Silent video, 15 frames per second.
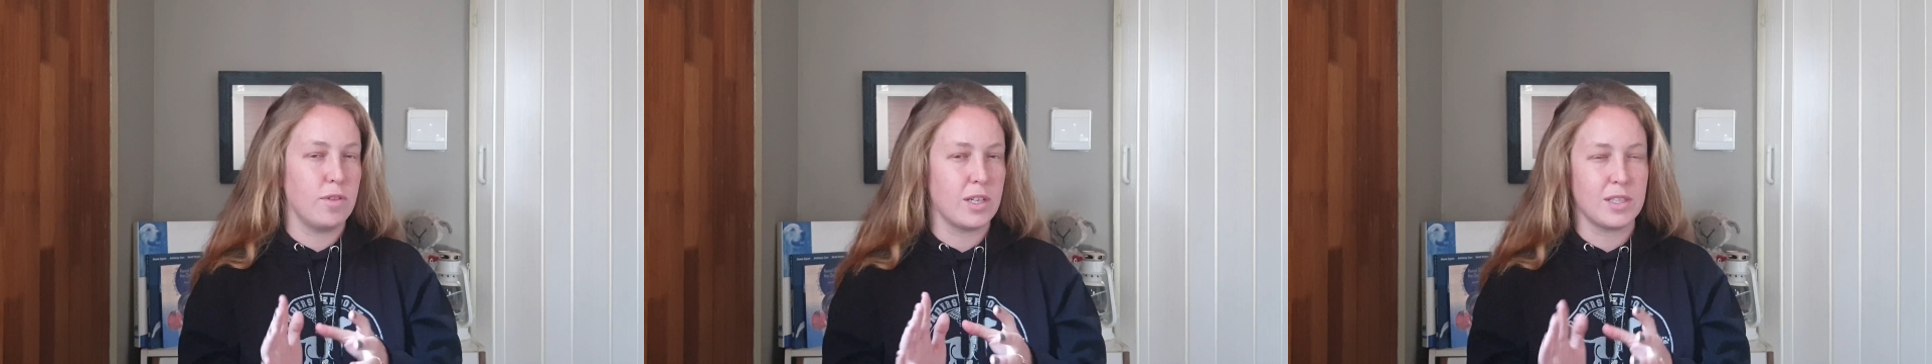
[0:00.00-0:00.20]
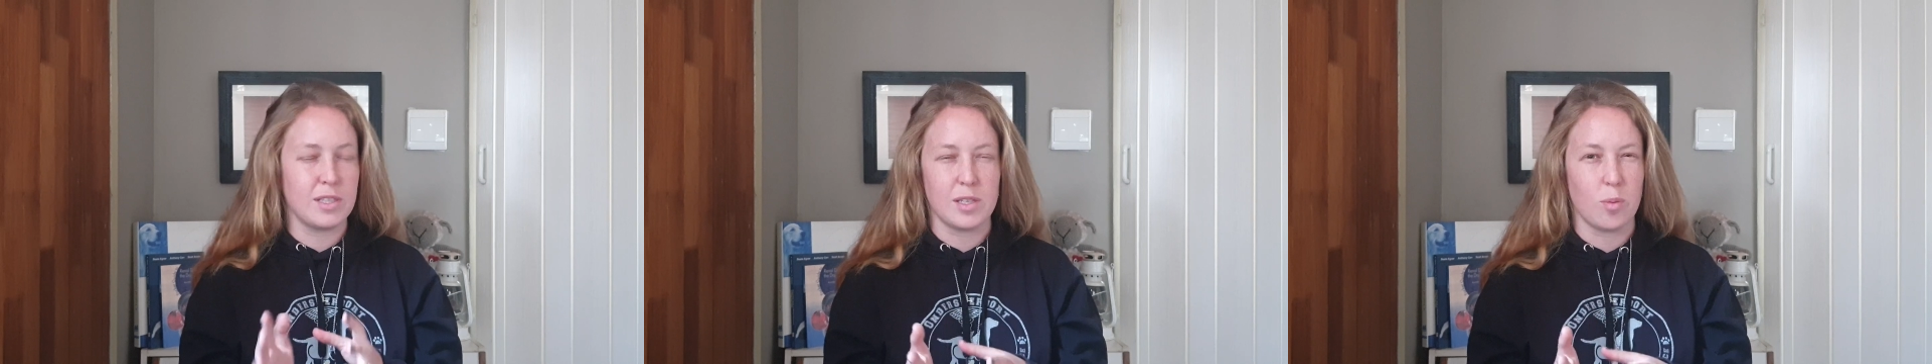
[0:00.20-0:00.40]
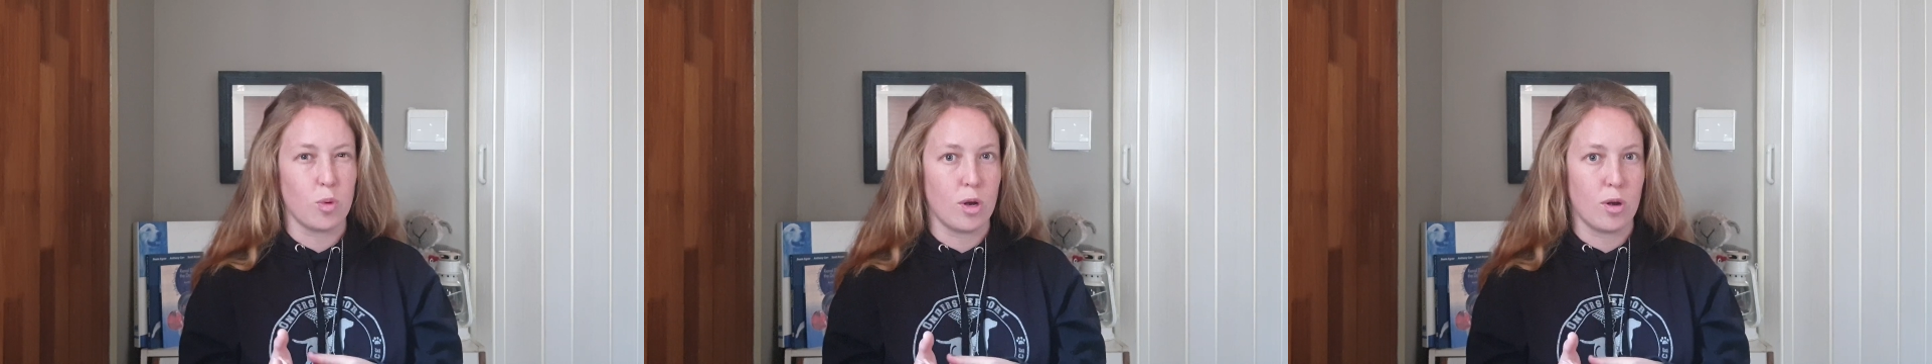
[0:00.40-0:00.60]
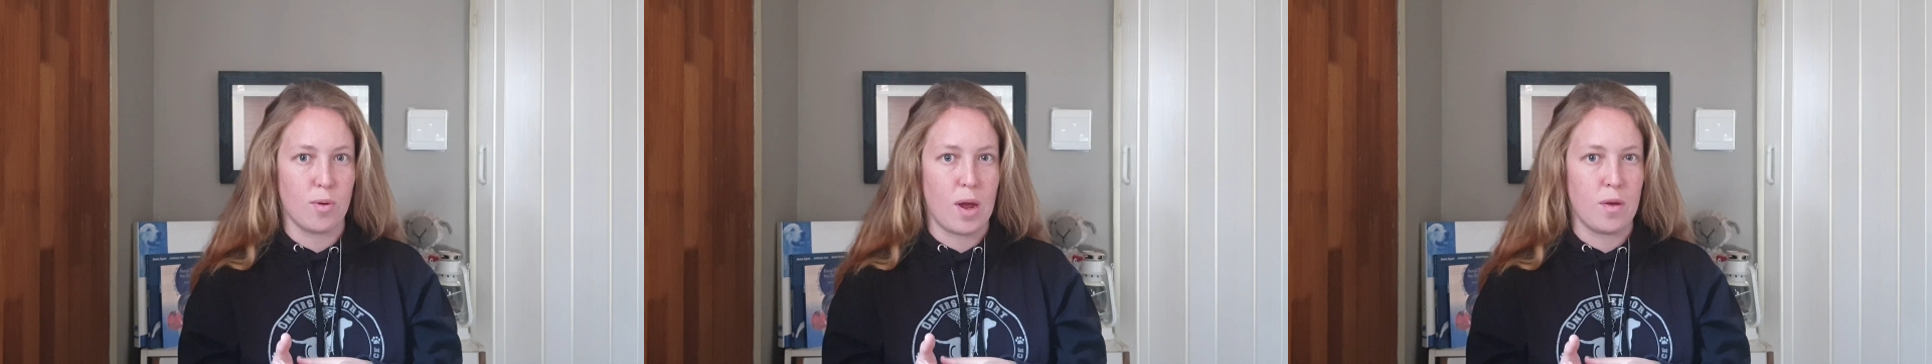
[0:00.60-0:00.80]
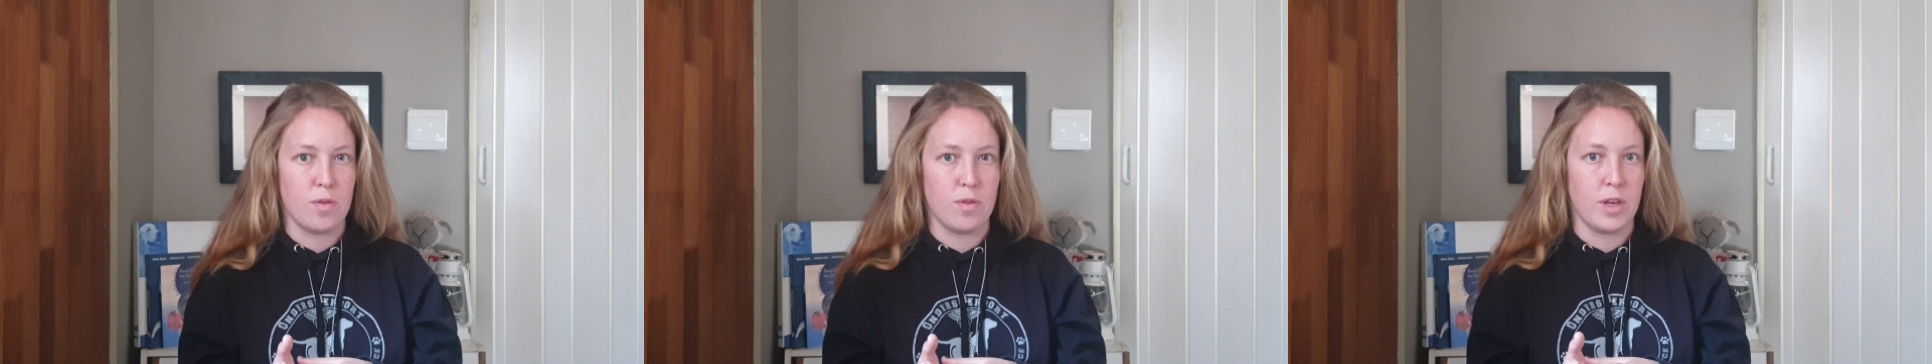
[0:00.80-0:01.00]
like somewhere
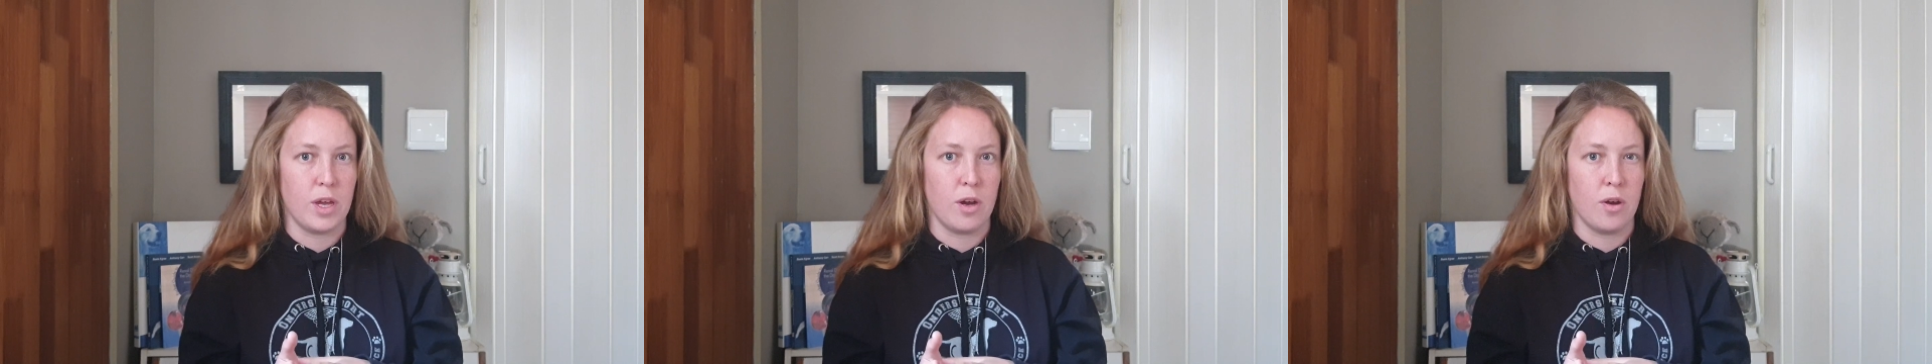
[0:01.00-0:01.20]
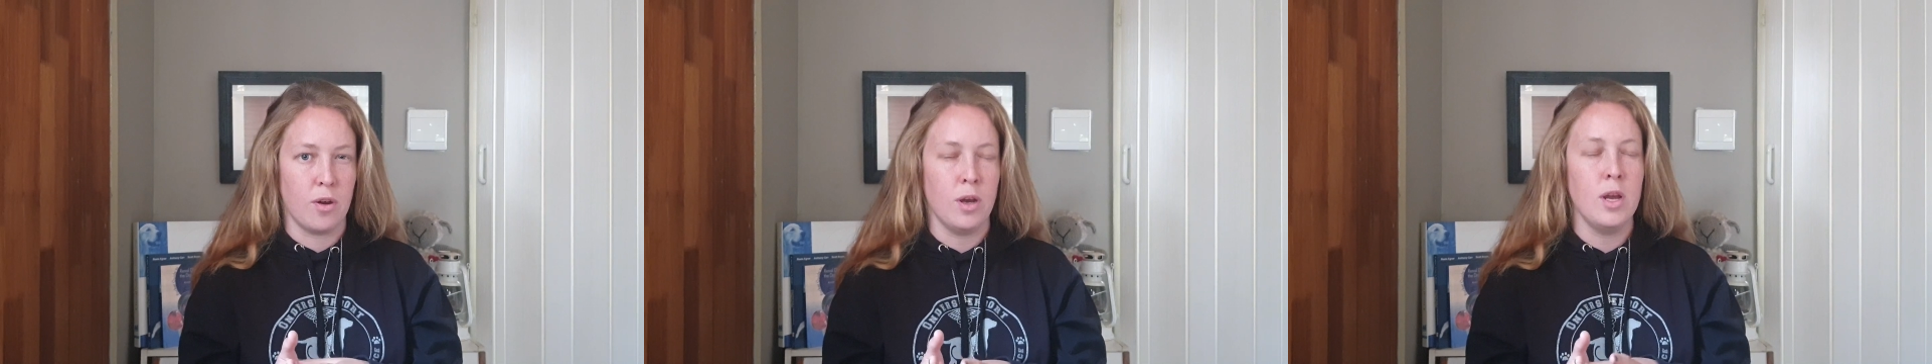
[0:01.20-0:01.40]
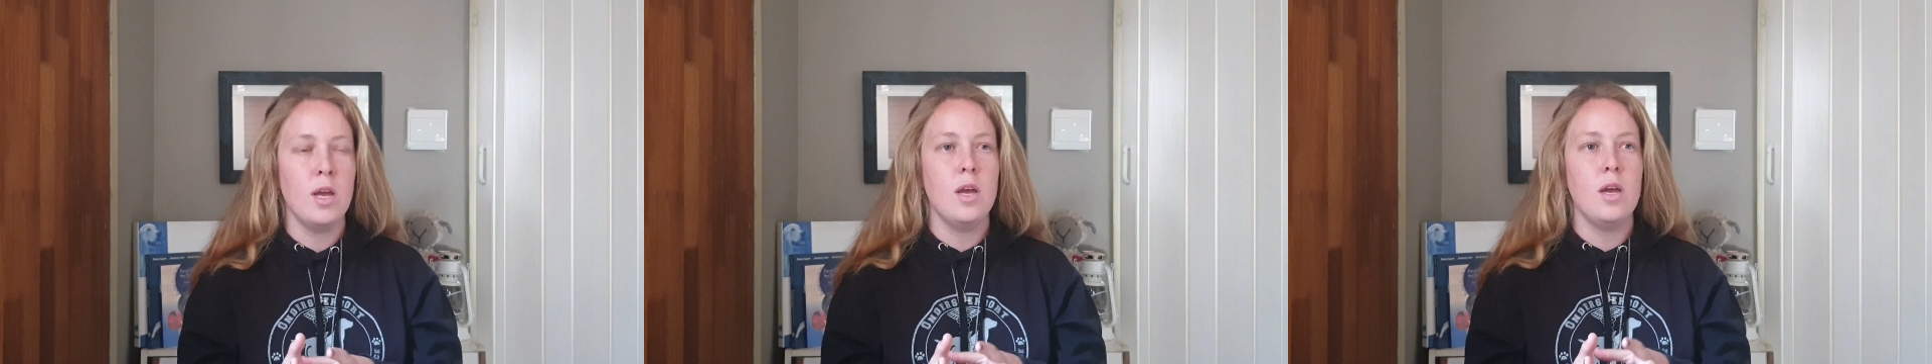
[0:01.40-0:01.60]
around there,